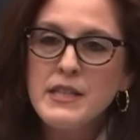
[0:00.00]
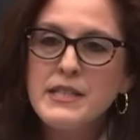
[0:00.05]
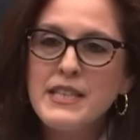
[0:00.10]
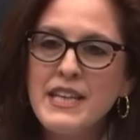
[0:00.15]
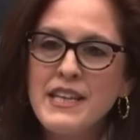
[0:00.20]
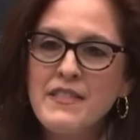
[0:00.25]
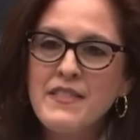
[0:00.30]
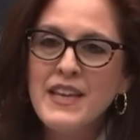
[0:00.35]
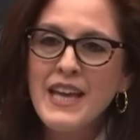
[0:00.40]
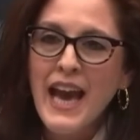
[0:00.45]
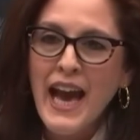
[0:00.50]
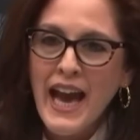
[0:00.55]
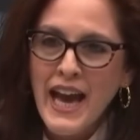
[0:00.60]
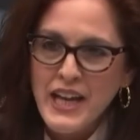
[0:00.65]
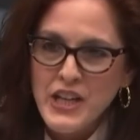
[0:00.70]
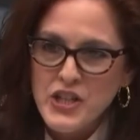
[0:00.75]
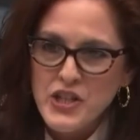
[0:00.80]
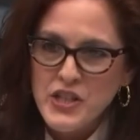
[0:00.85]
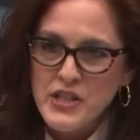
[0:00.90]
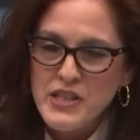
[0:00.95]
Did the
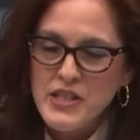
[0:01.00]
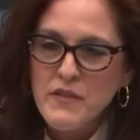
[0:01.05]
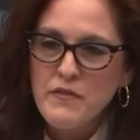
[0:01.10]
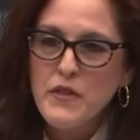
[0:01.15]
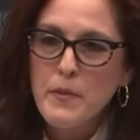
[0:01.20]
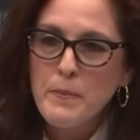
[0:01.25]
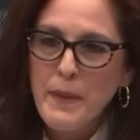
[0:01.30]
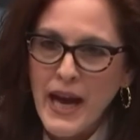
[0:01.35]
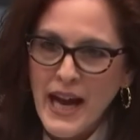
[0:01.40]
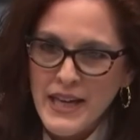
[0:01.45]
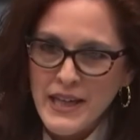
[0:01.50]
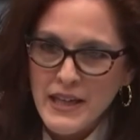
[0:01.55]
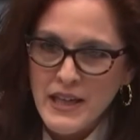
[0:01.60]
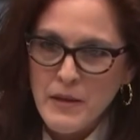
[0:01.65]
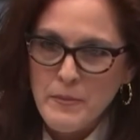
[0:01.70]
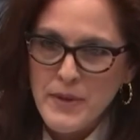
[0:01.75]
actions of the Biden